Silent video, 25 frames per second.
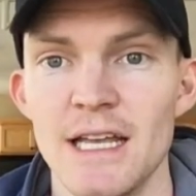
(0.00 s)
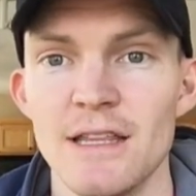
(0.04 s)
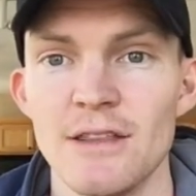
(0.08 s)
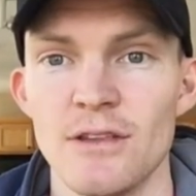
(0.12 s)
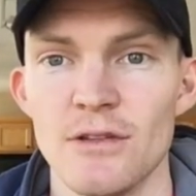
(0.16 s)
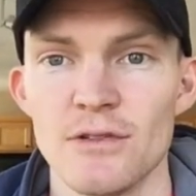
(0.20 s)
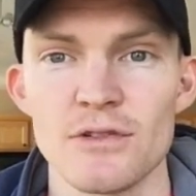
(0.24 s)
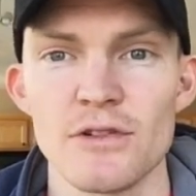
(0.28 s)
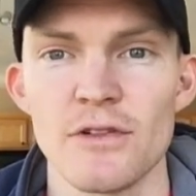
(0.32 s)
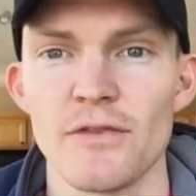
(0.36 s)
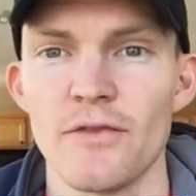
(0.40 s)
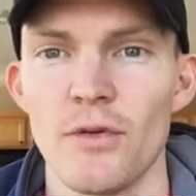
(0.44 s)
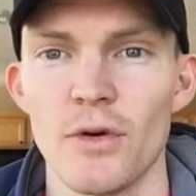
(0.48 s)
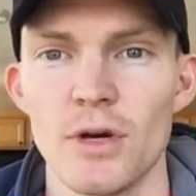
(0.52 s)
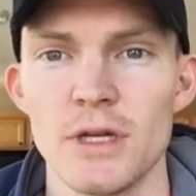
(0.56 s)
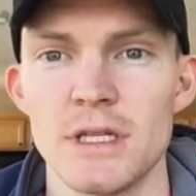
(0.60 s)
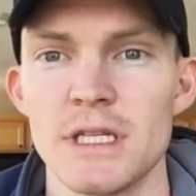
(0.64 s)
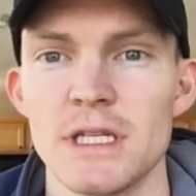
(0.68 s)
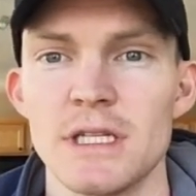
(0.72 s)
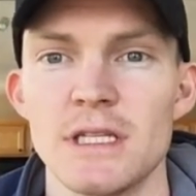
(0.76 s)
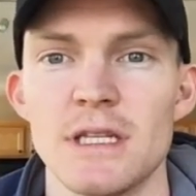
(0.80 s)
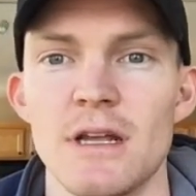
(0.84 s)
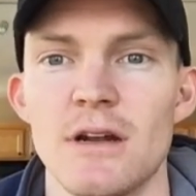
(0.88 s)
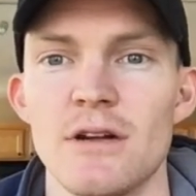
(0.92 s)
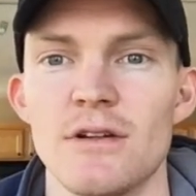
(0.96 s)
Those are
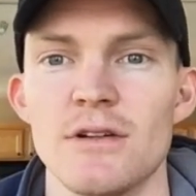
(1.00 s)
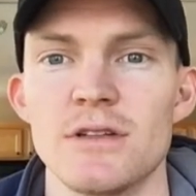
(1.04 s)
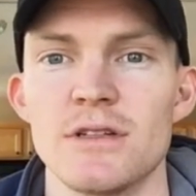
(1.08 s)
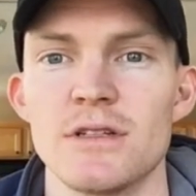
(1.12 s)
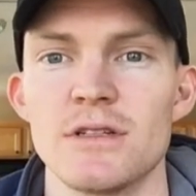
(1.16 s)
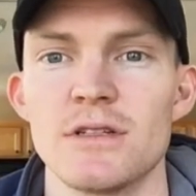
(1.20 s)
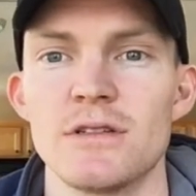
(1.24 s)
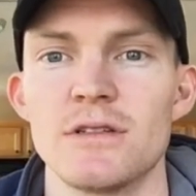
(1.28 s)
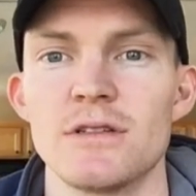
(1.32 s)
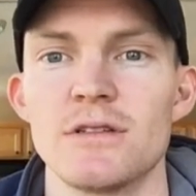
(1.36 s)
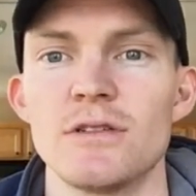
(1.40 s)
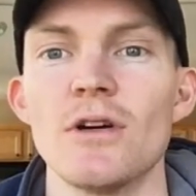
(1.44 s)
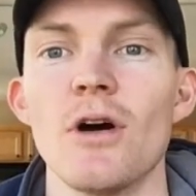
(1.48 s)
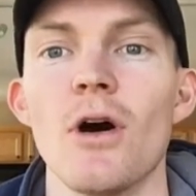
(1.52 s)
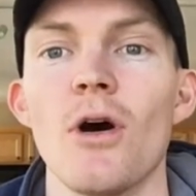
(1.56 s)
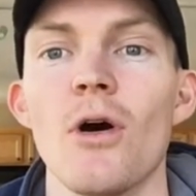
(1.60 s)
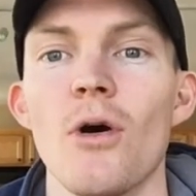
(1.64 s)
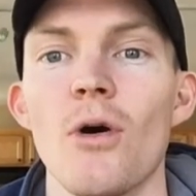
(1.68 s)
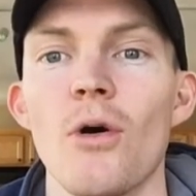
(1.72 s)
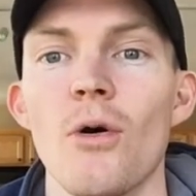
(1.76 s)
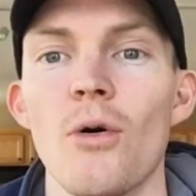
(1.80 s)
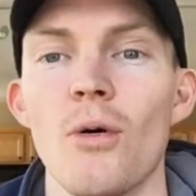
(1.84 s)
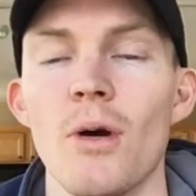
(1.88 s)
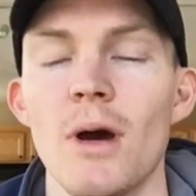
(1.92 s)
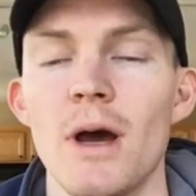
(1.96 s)
voices that are
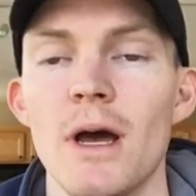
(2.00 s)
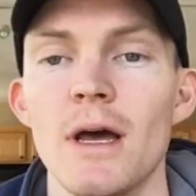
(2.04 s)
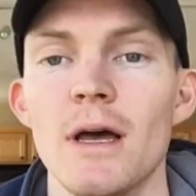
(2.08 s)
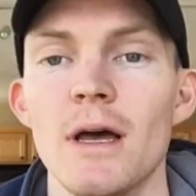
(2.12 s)
so